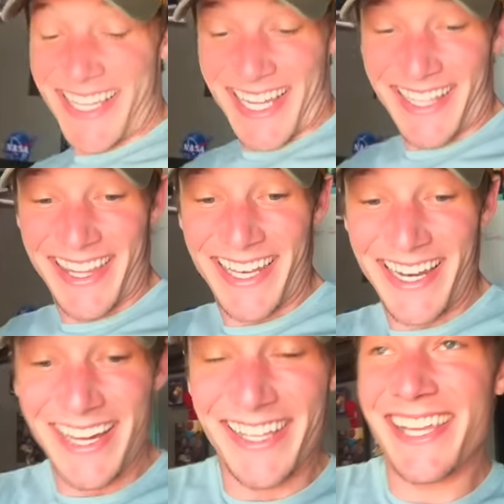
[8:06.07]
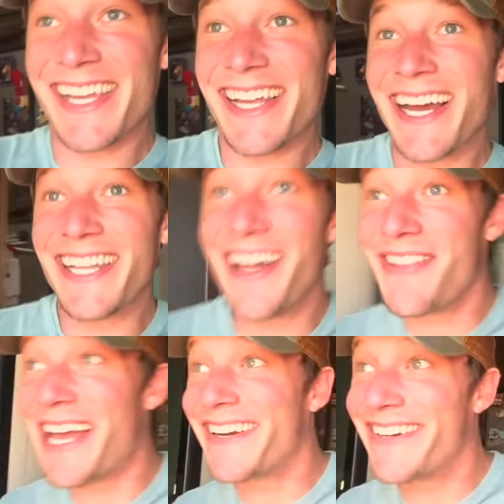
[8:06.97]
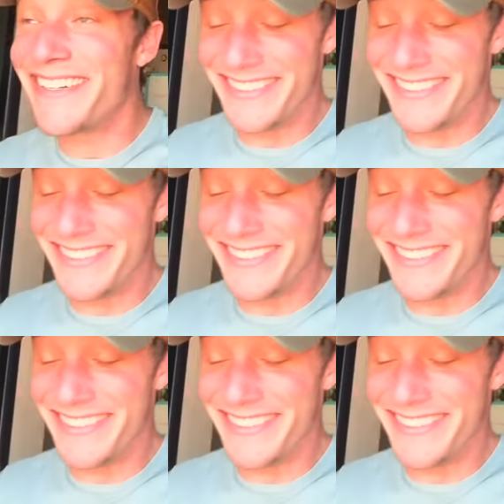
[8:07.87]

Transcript: something else. I love that girl.